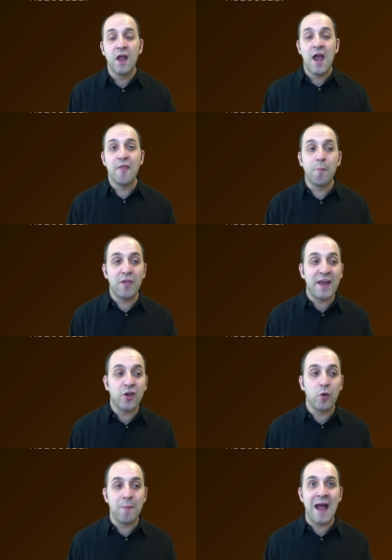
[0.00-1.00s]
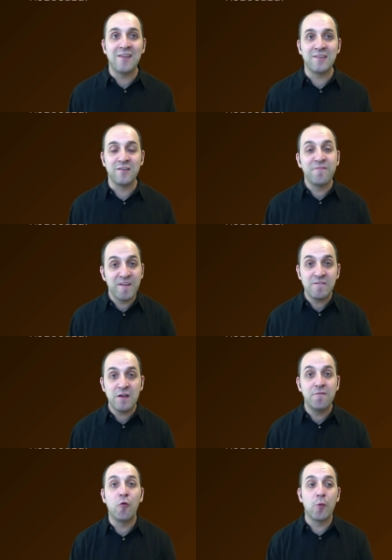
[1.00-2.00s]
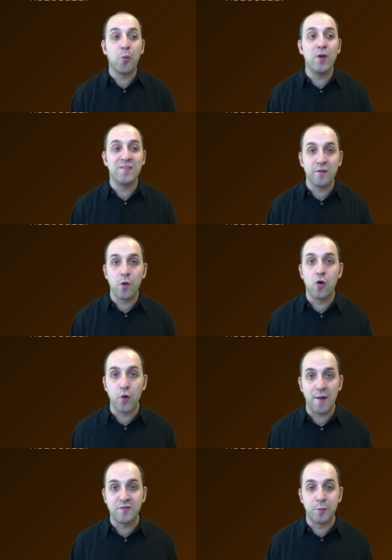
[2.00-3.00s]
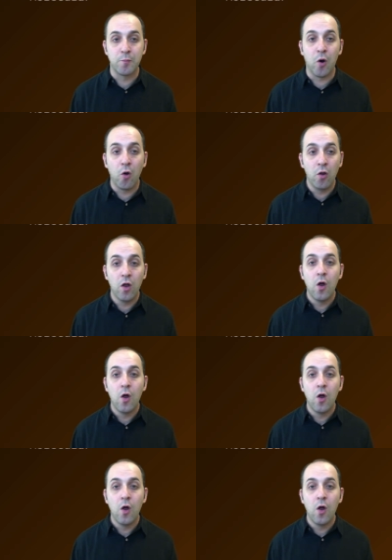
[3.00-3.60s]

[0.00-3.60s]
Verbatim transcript: and the molecular mass is 54.0 grams per mole.